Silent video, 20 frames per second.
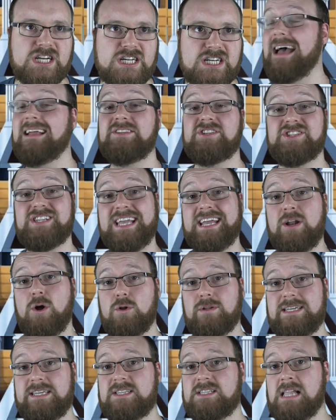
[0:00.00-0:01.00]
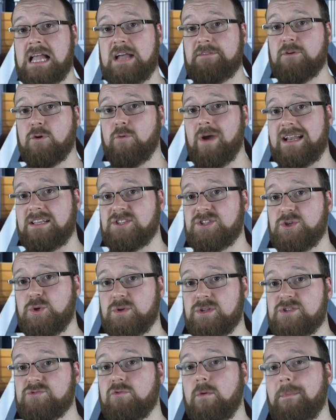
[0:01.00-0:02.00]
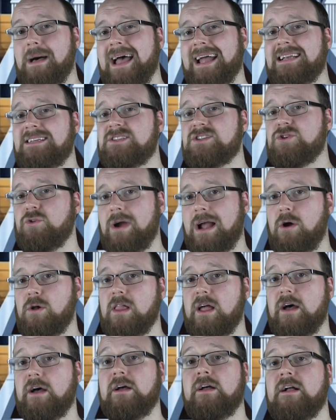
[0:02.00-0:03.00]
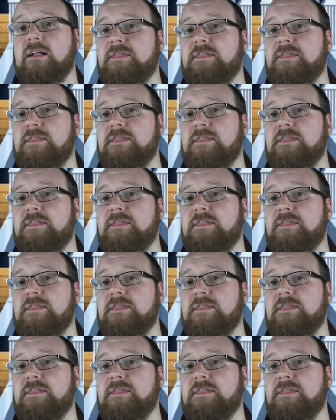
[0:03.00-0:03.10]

And seeing all these Slifer Red students reminds Crowler